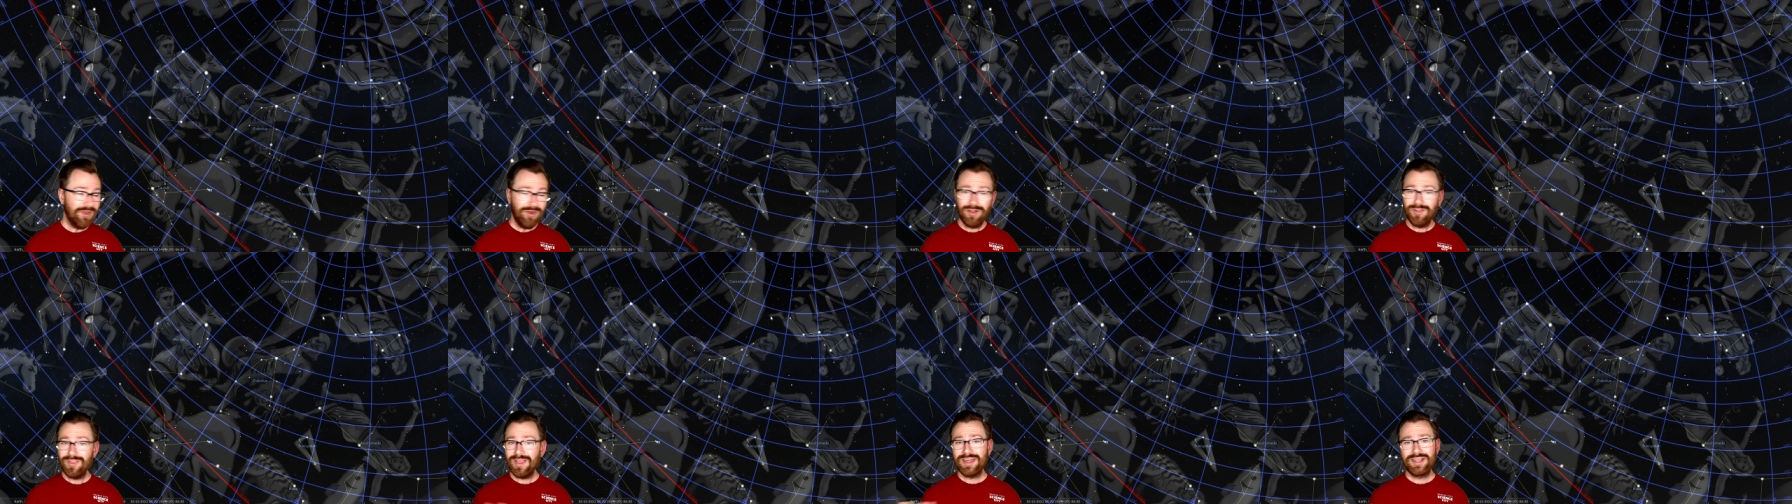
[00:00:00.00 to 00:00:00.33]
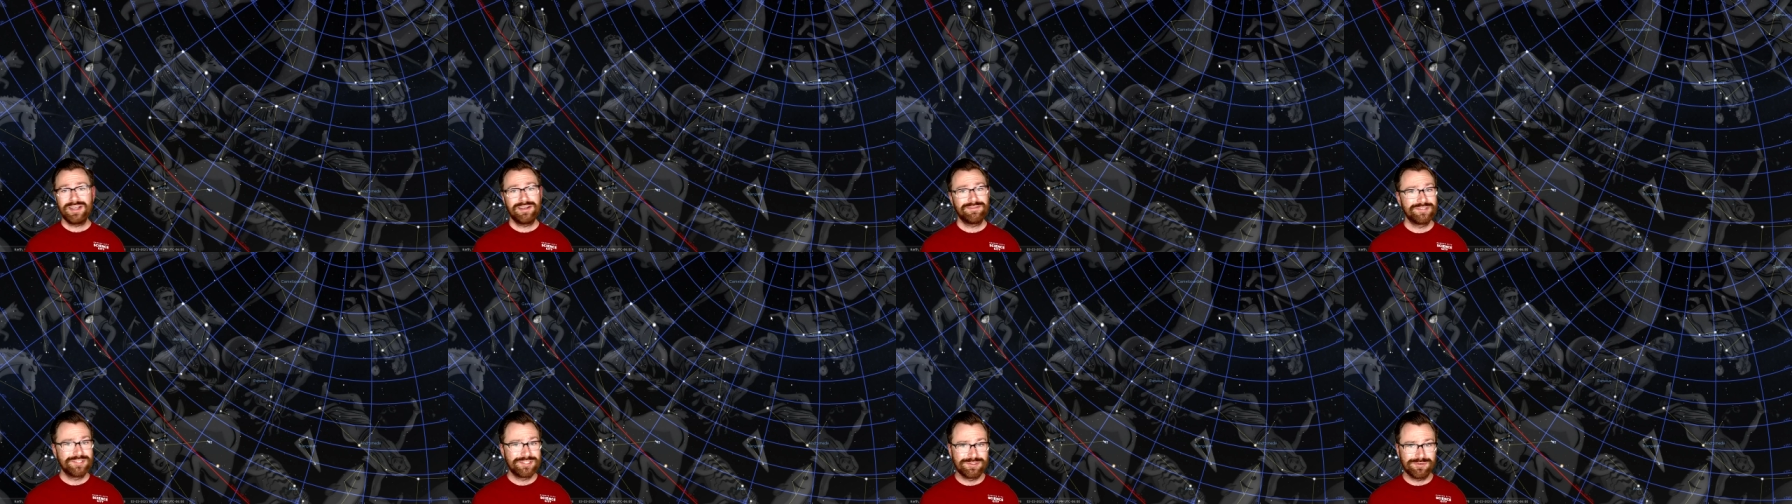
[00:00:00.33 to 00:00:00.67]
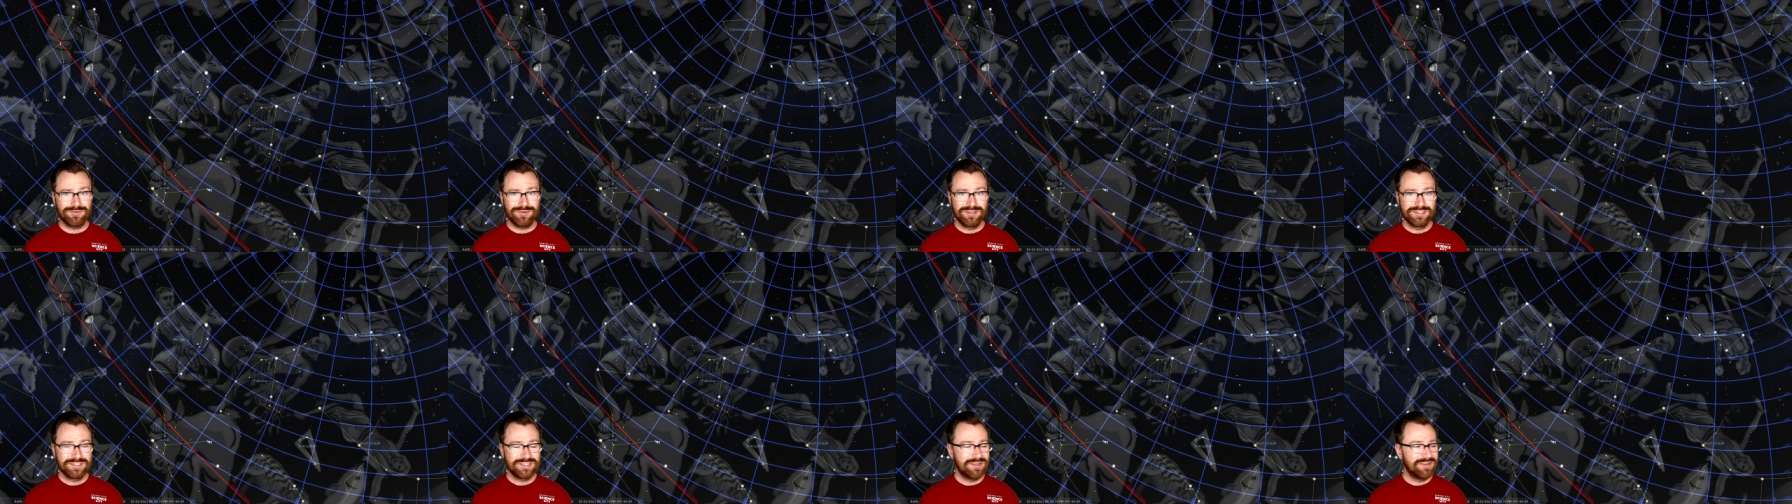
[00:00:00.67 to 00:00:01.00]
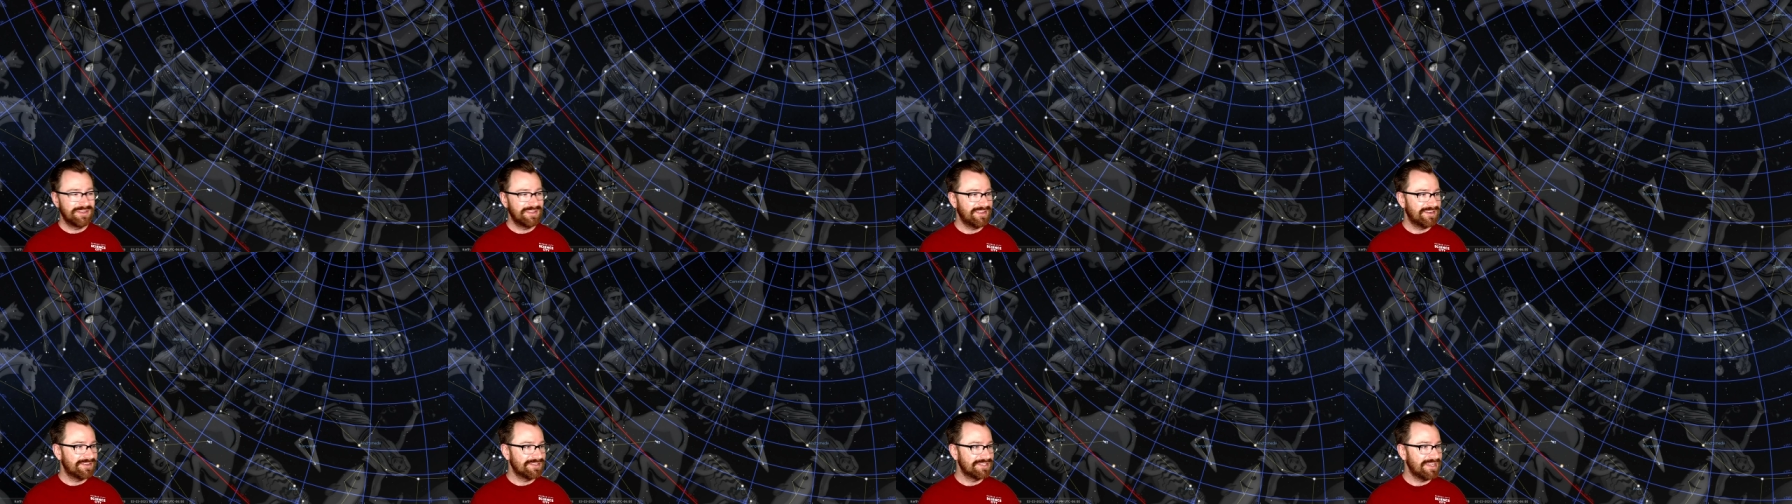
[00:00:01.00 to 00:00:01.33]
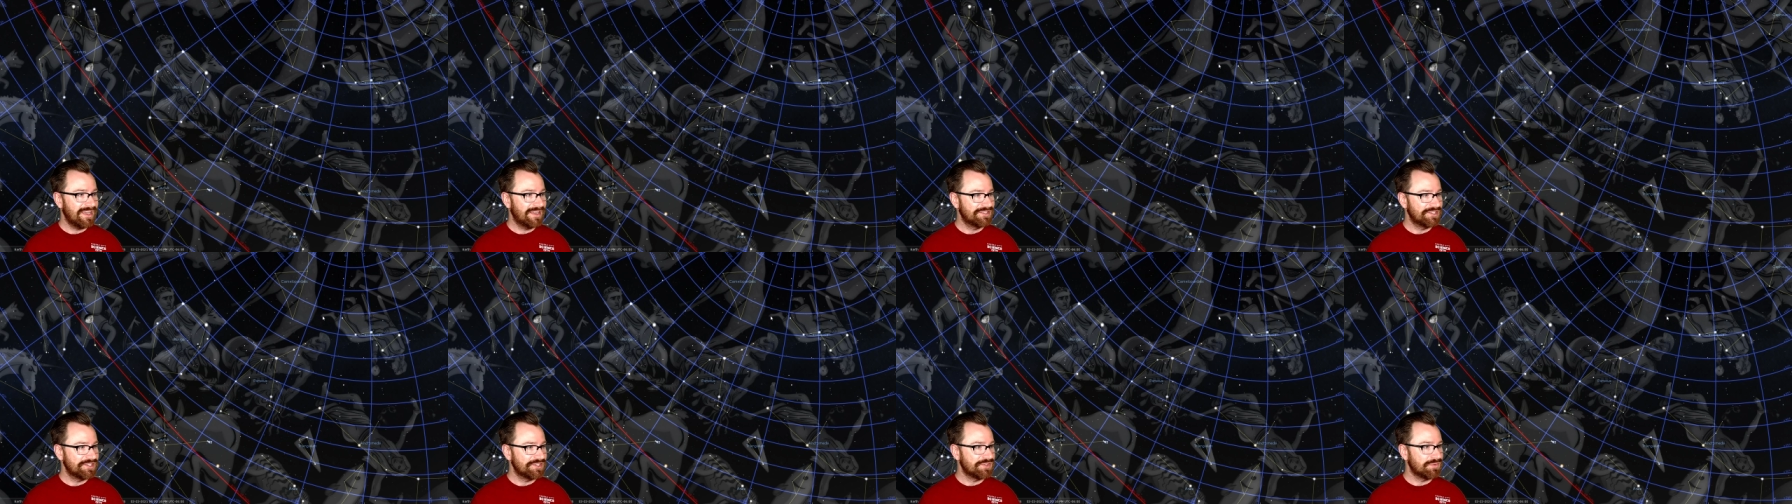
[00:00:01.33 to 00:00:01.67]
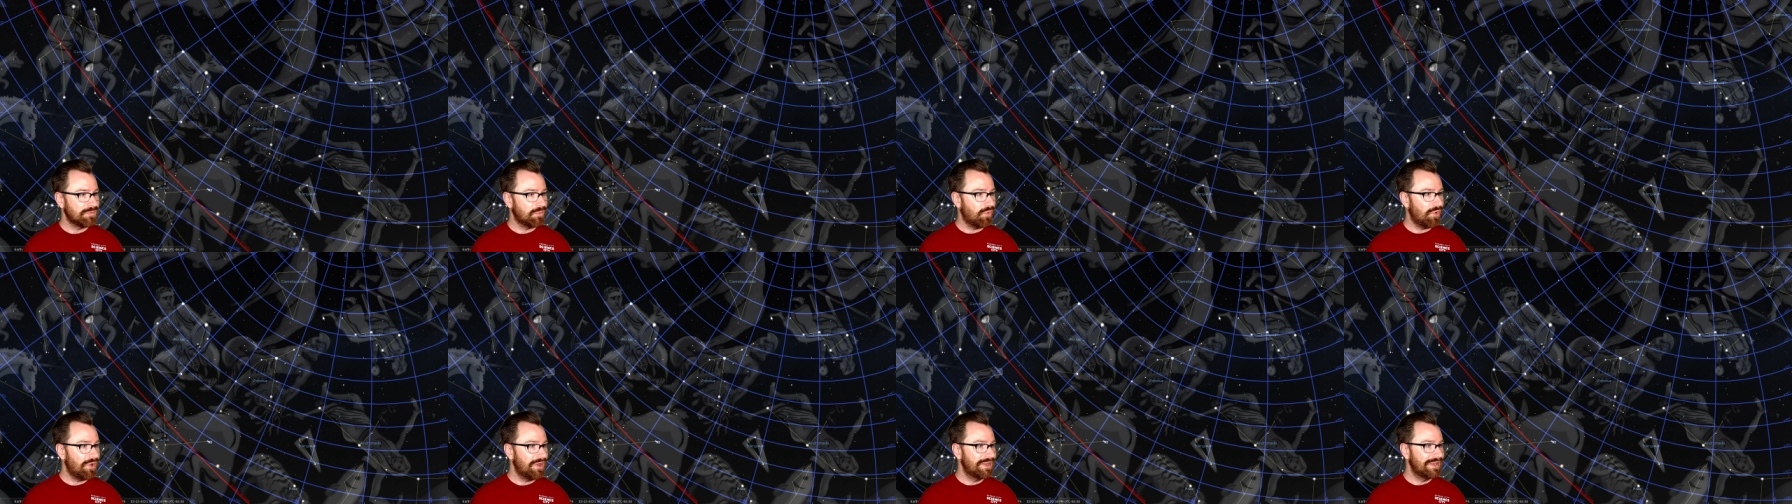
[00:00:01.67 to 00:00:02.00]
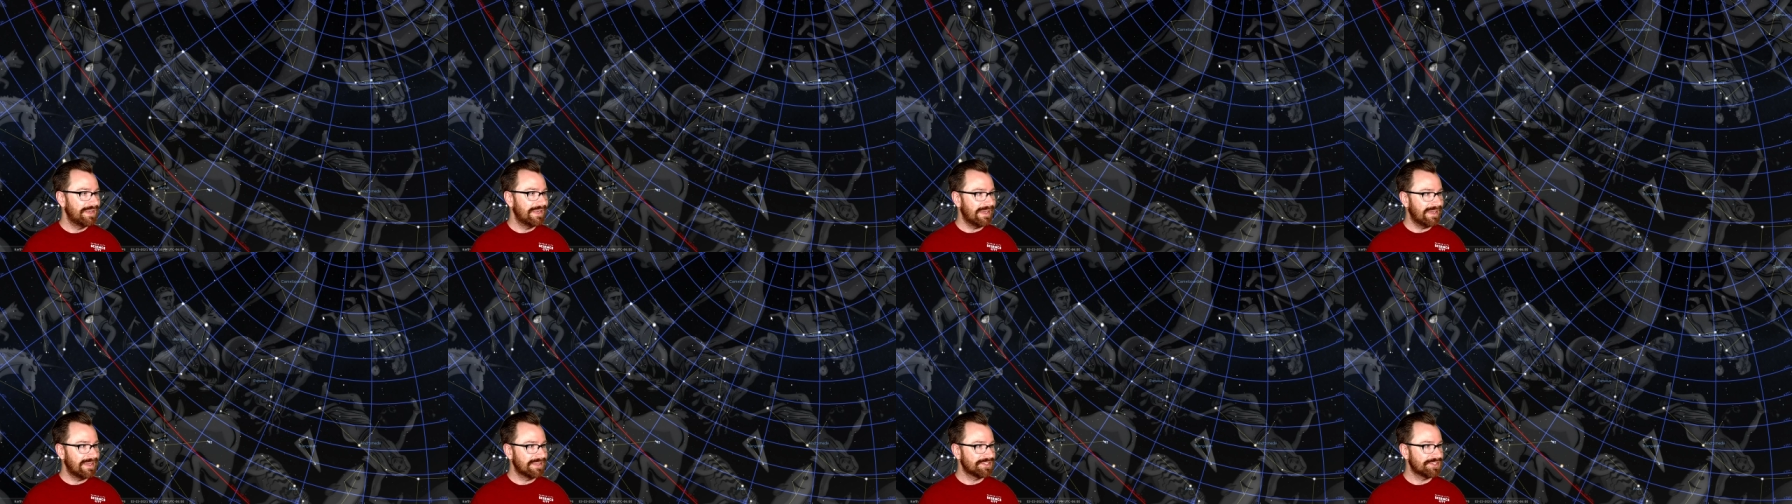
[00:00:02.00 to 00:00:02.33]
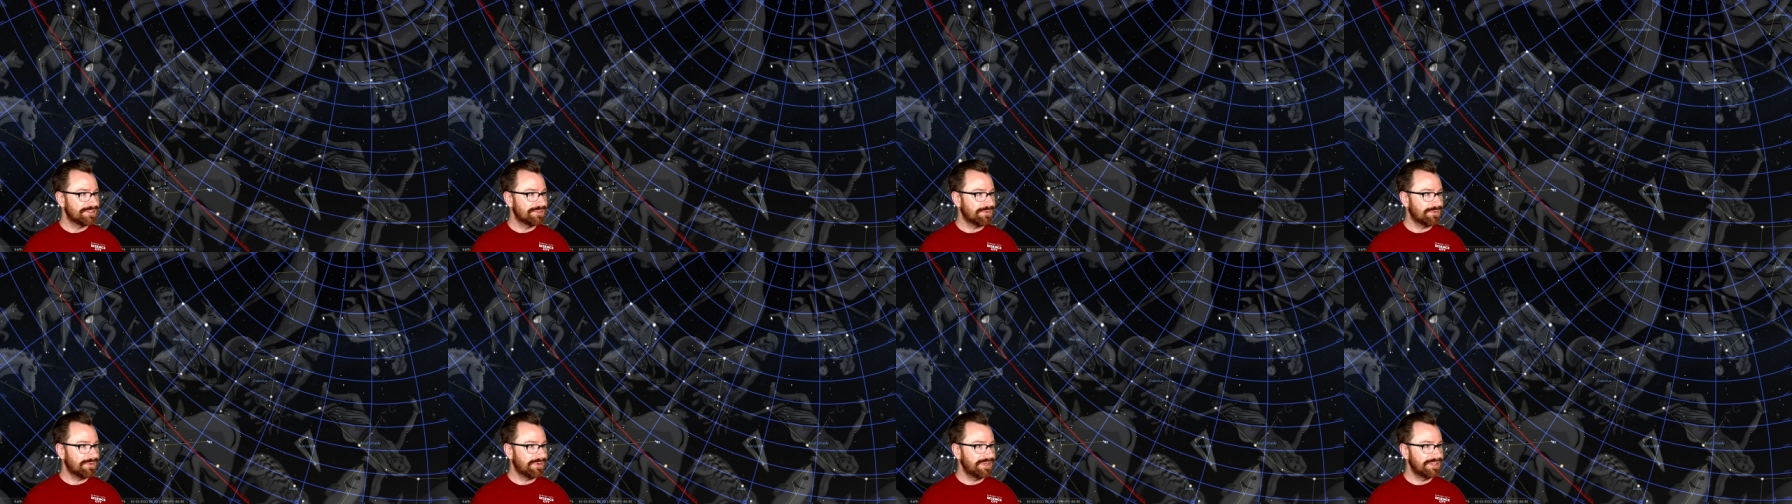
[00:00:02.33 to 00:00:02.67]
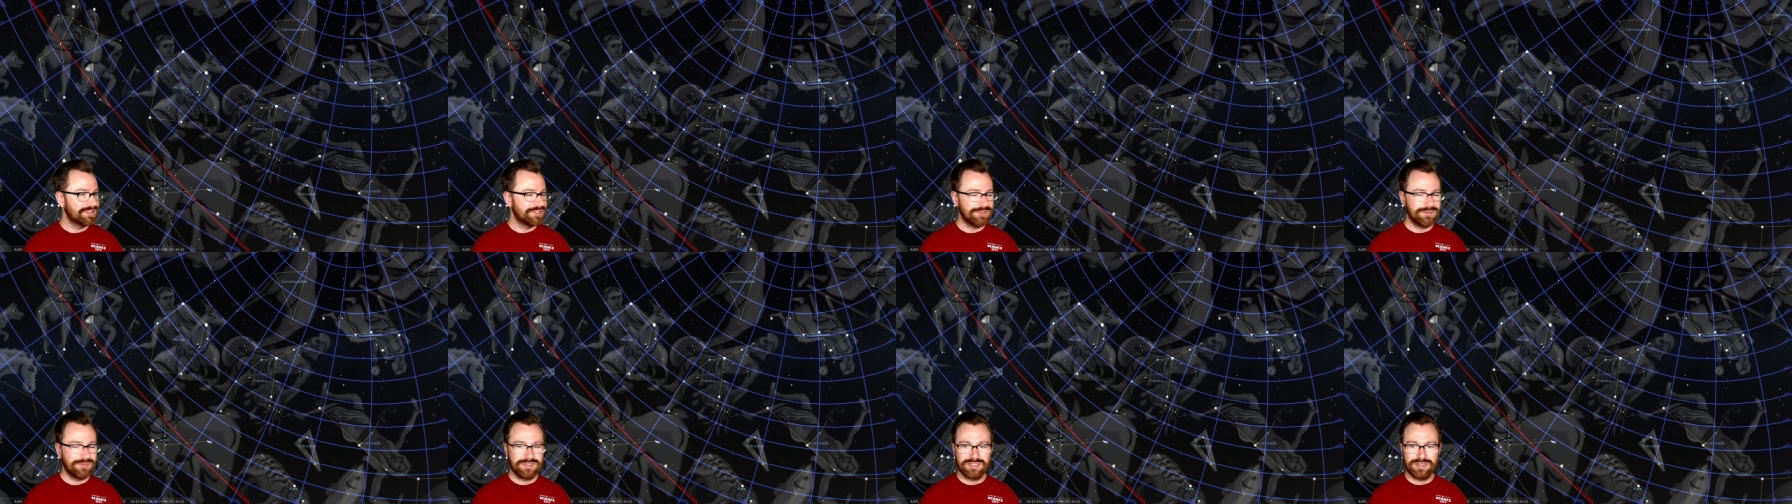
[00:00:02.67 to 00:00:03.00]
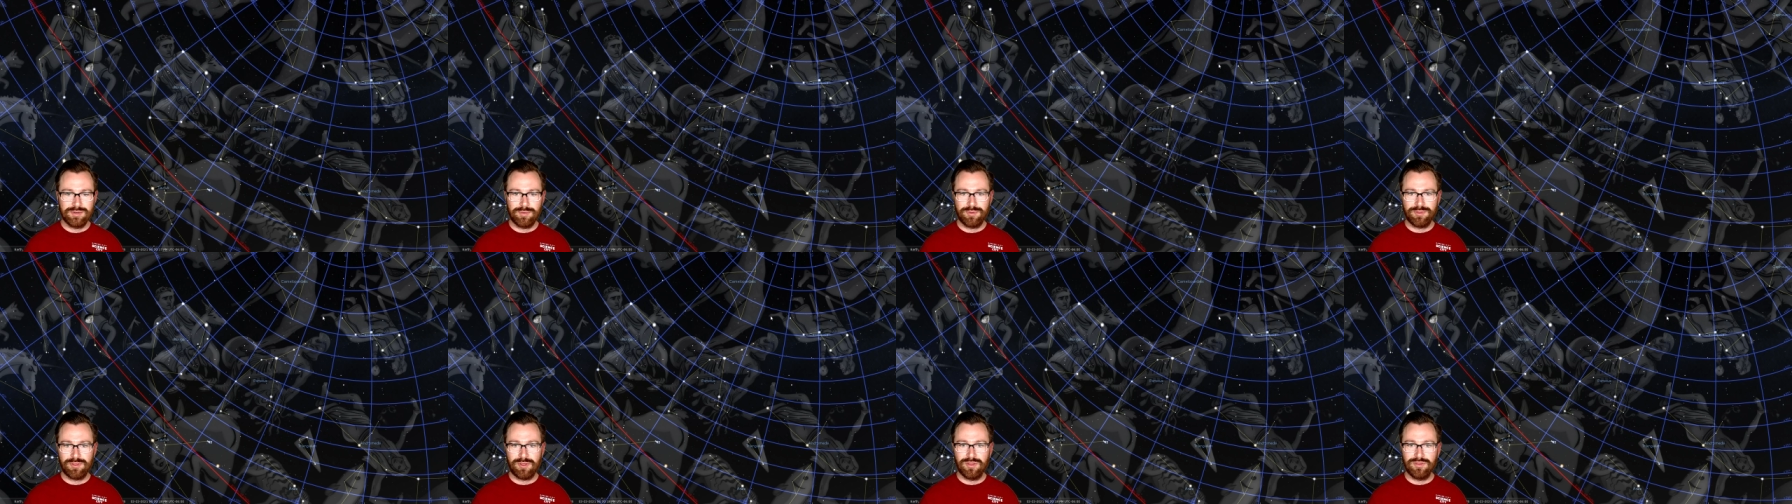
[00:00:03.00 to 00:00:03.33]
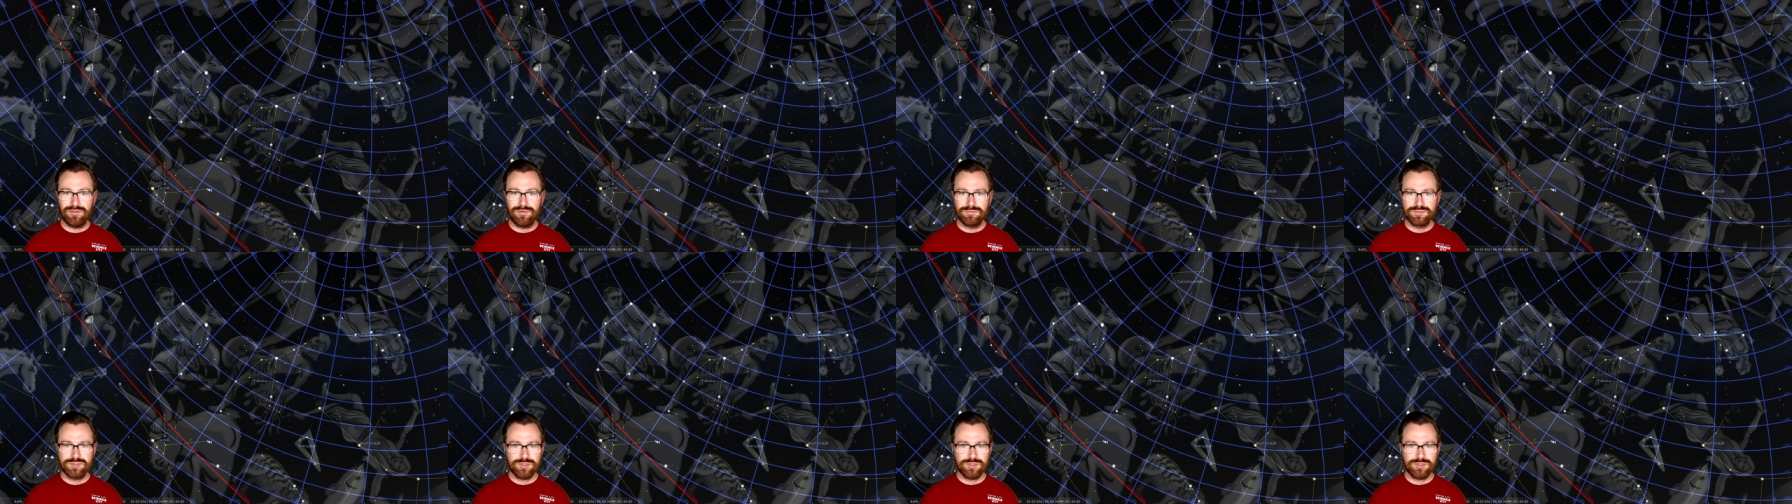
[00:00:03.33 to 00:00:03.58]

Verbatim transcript: are a lot of different stories, and there's not just one uh, story associated with all of them.